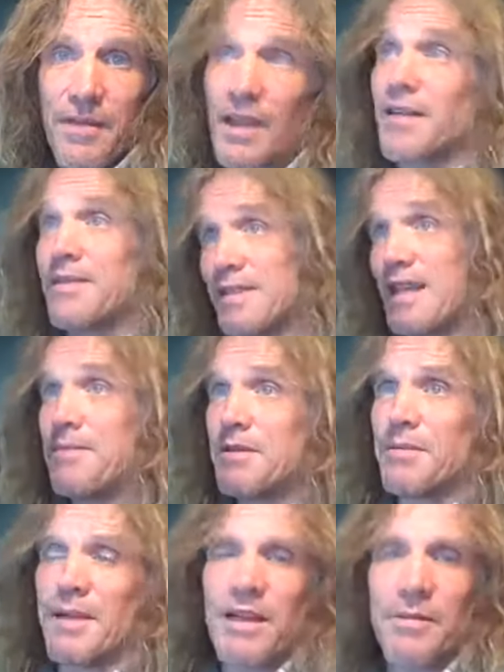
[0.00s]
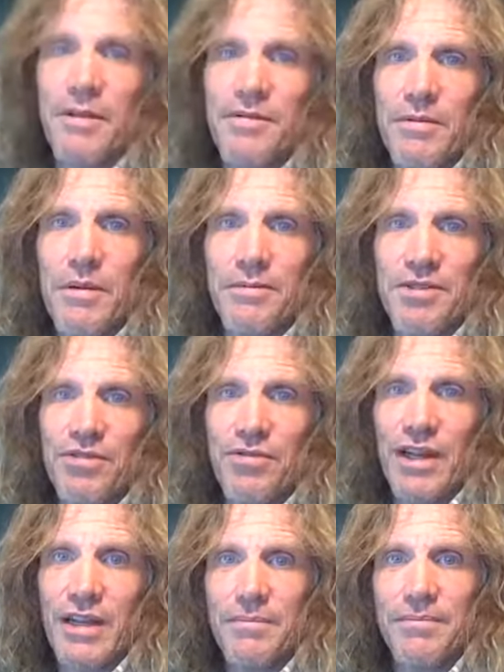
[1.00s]
and it seems to be coming from
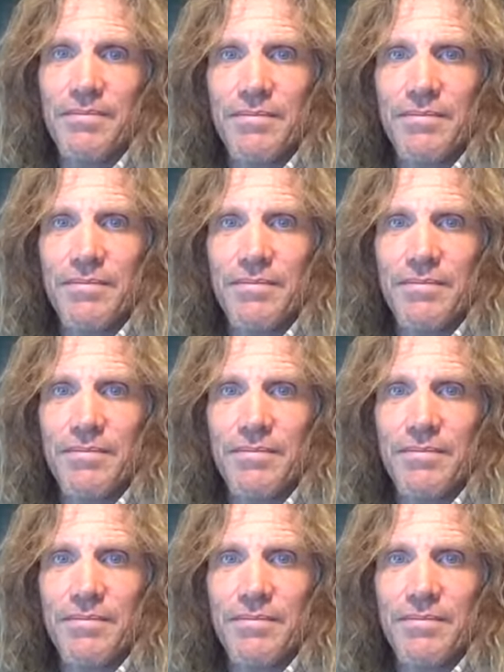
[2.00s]
upstream.